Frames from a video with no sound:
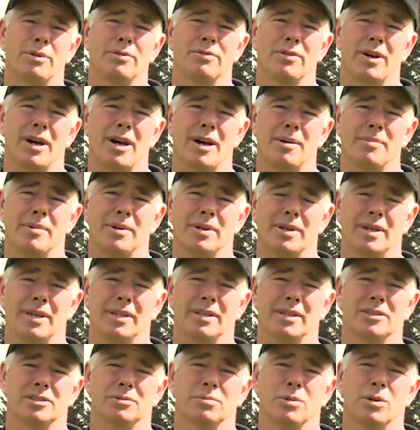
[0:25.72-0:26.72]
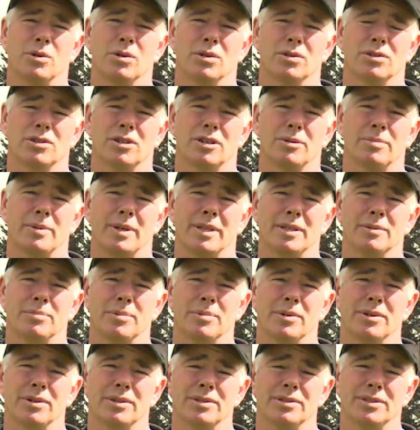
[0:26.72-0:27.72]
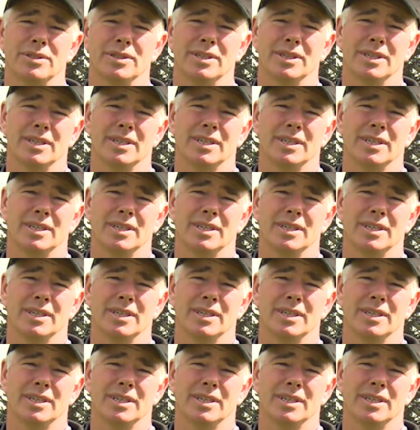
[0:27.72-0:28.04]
farmer and the smaller type enterprise.